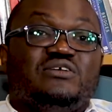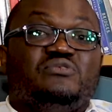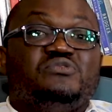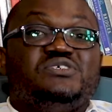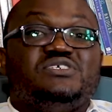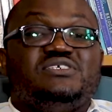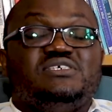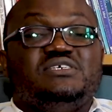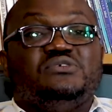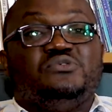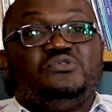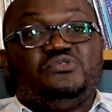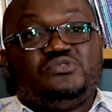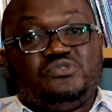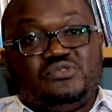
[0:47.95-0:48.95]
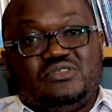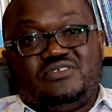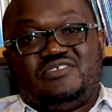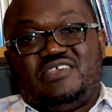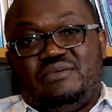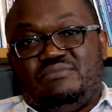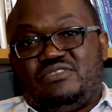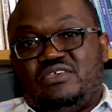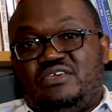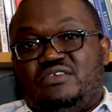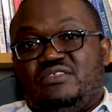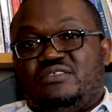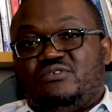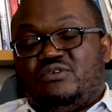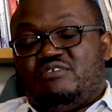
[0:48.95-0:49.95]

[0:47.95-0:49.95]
We see also the same thing in